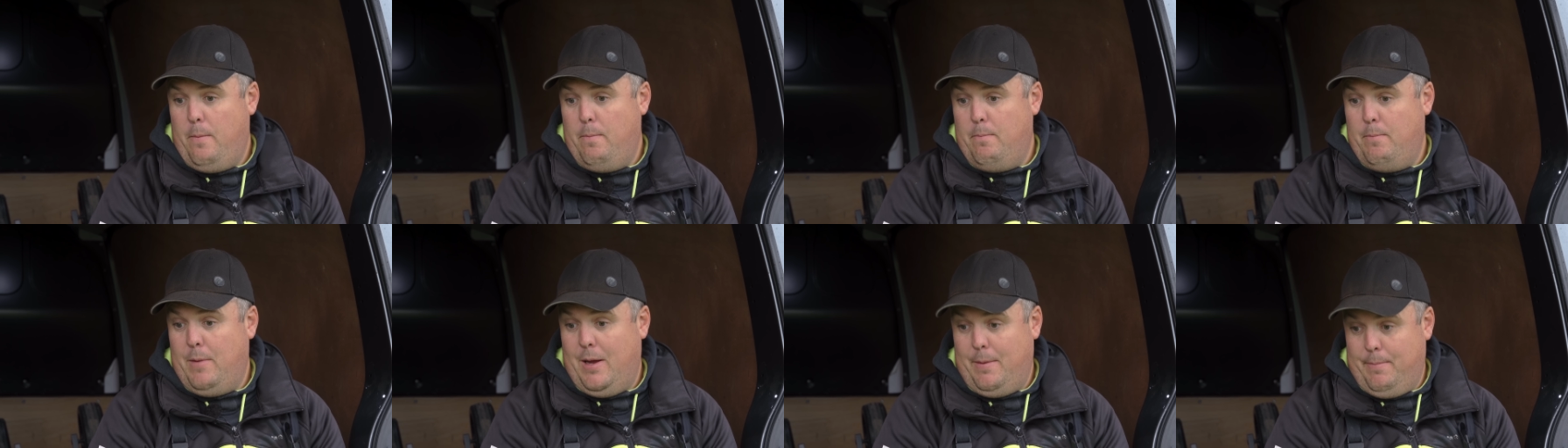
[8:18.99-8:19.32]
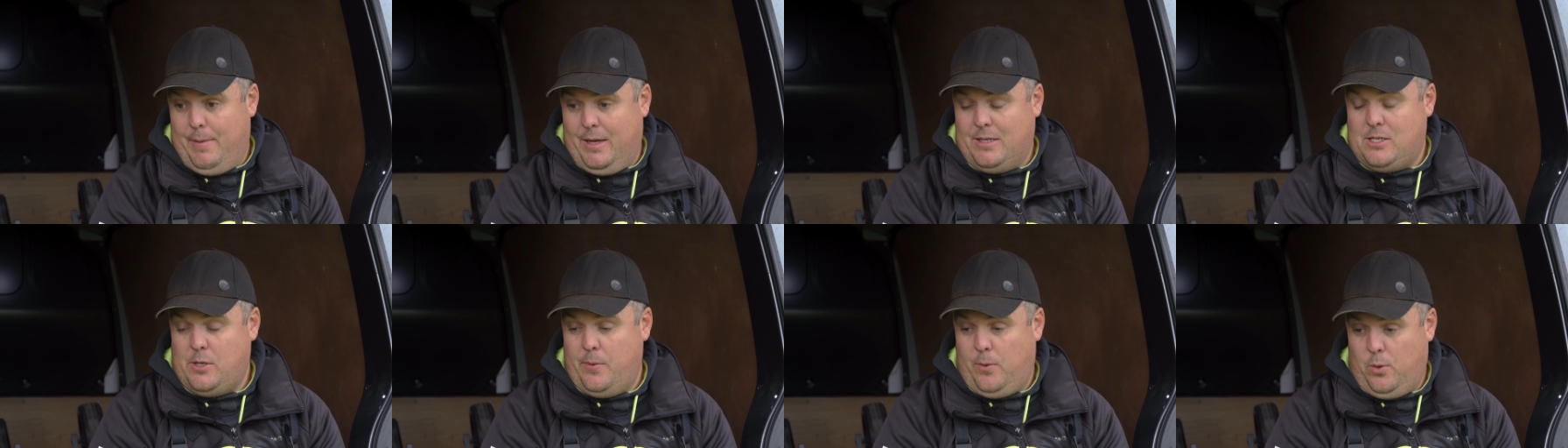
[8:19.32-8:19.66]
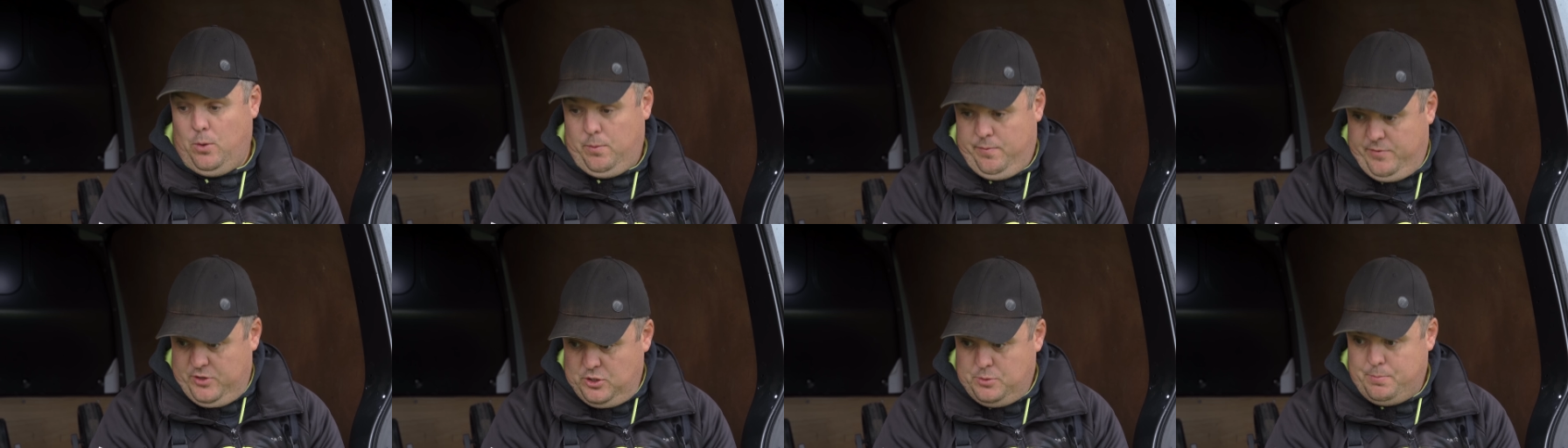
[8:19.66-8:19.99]
Me and Matthew went
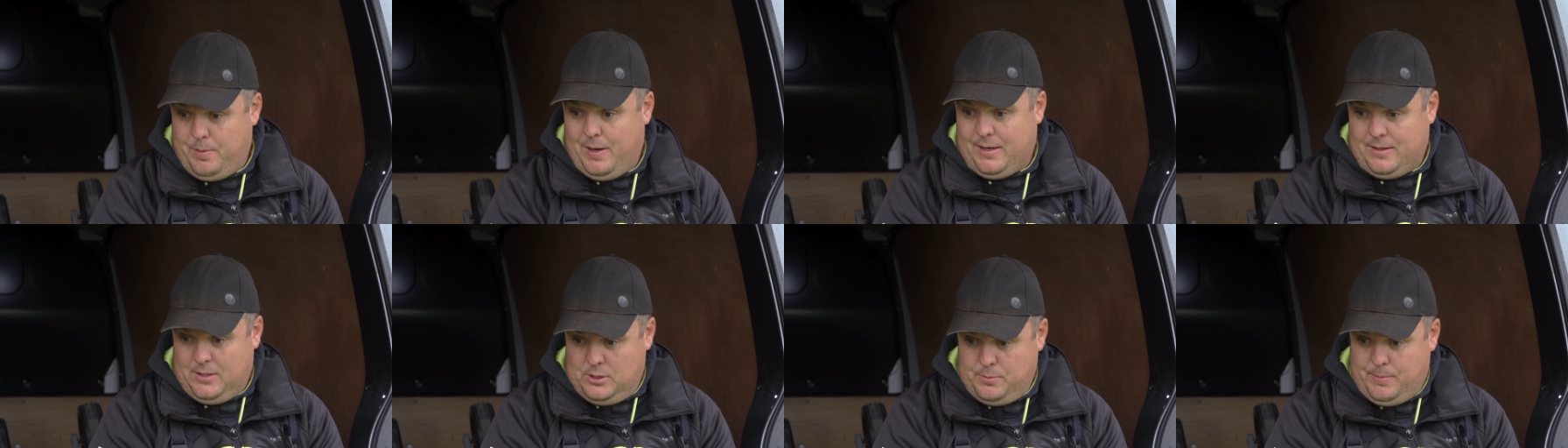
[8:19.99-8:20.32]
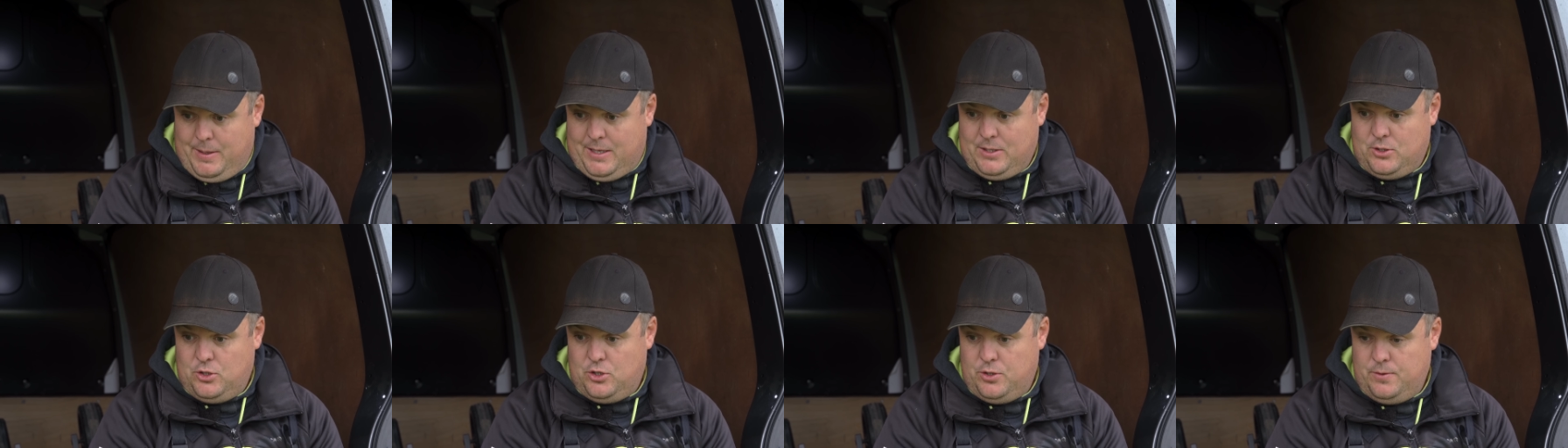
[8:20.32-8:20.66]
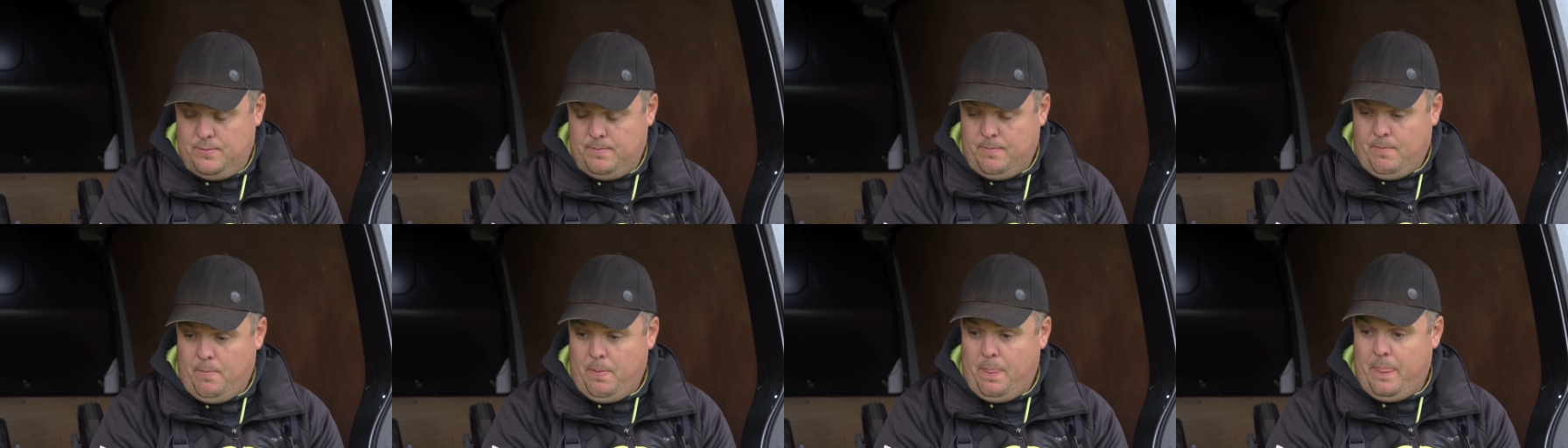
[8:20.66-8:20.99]
off fish practice match.
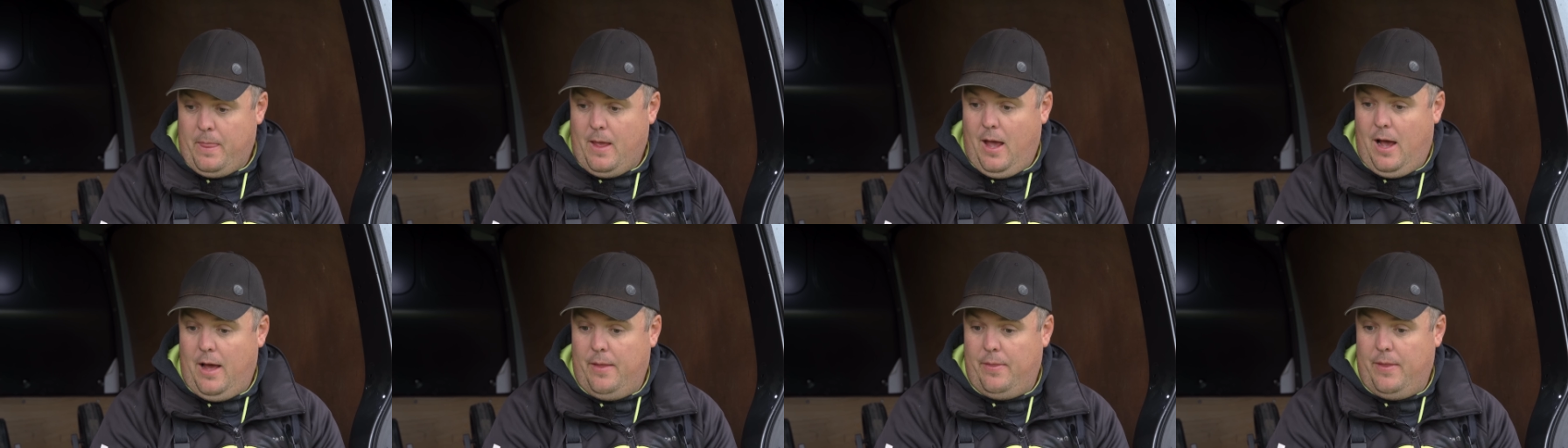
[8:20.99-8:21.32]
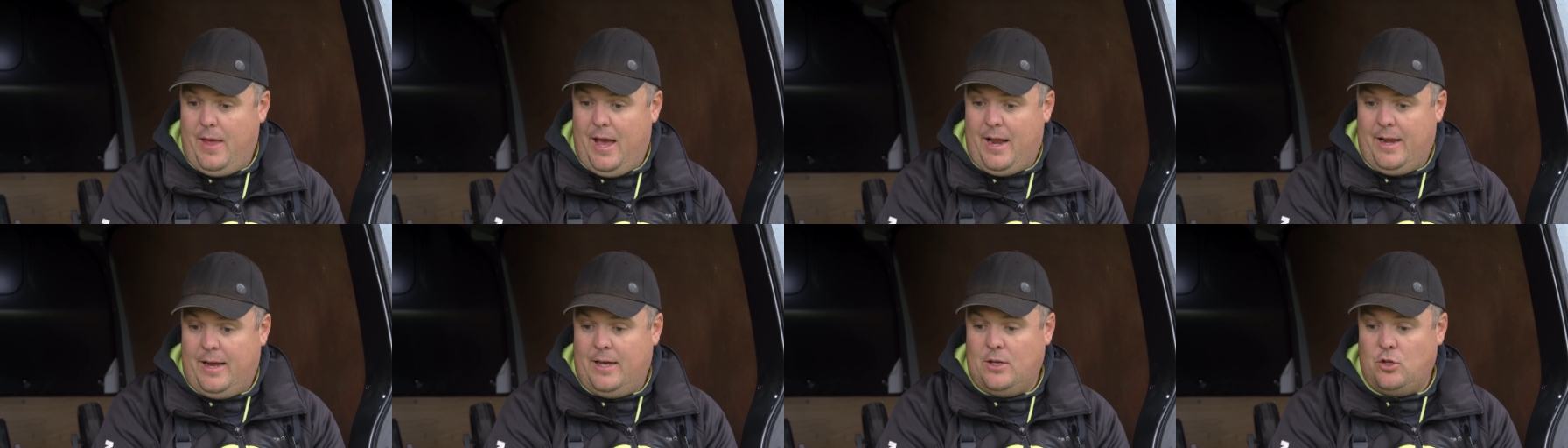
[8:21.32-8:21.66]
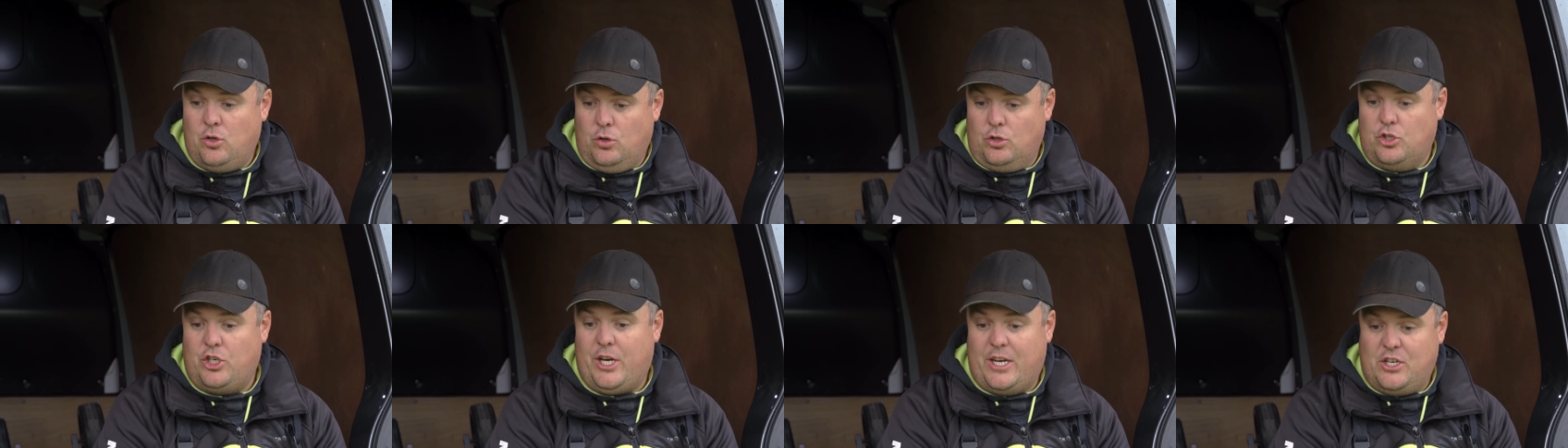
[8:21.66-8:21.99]
And then it,
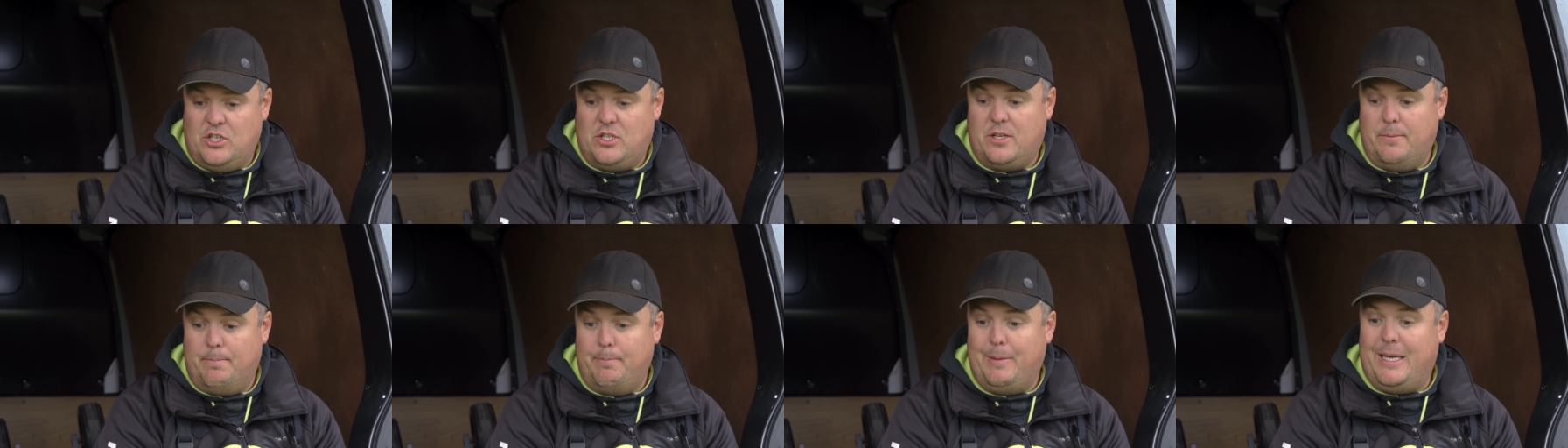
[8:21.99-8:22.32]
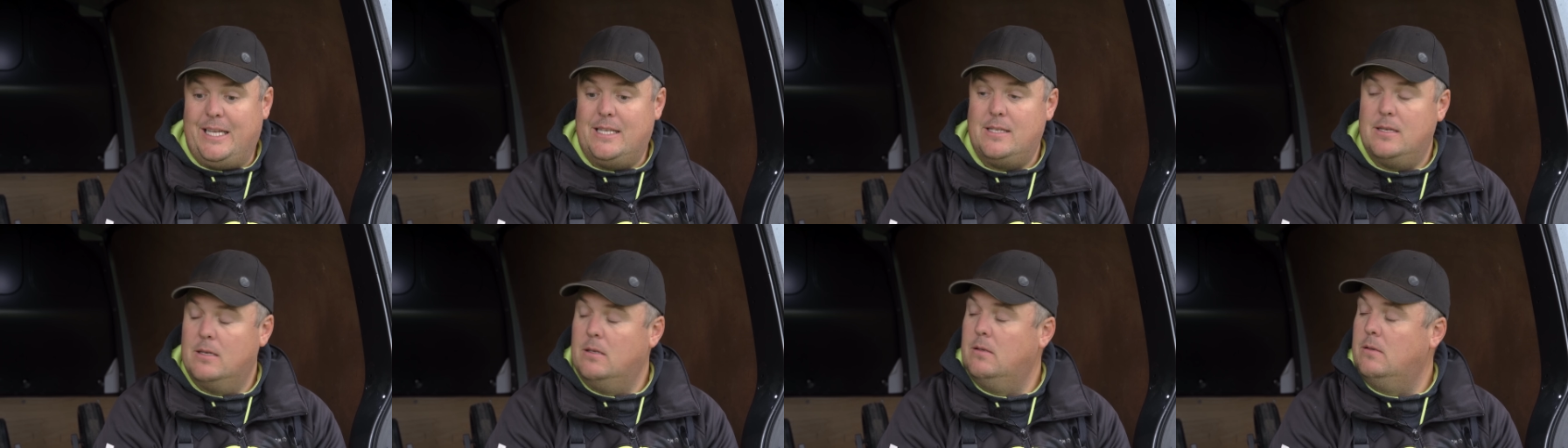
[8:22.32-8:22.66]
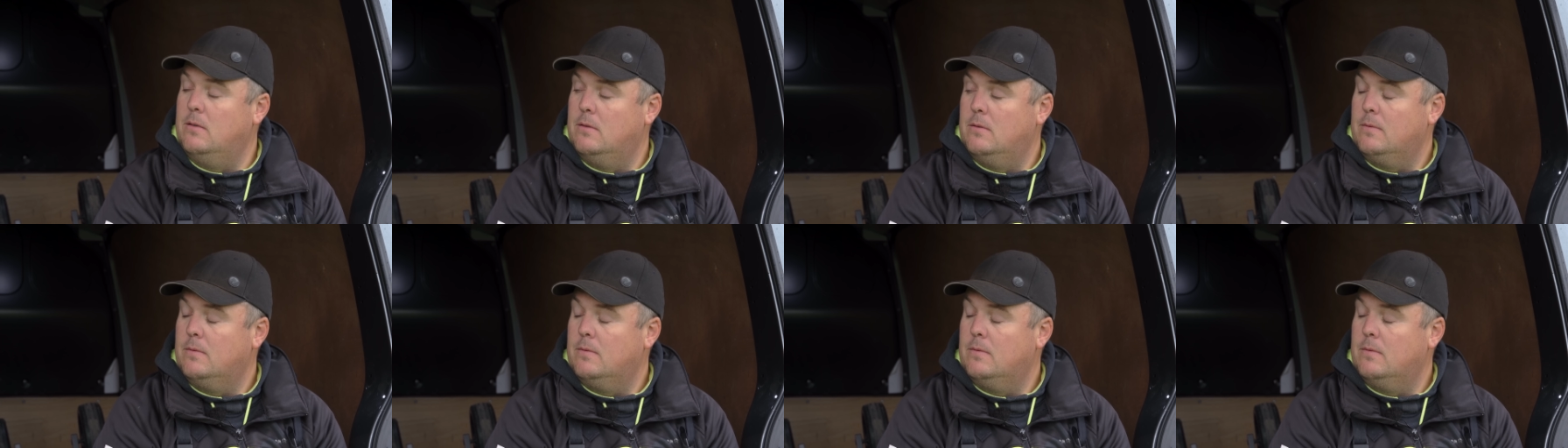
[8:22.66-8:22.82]
all changed to meat.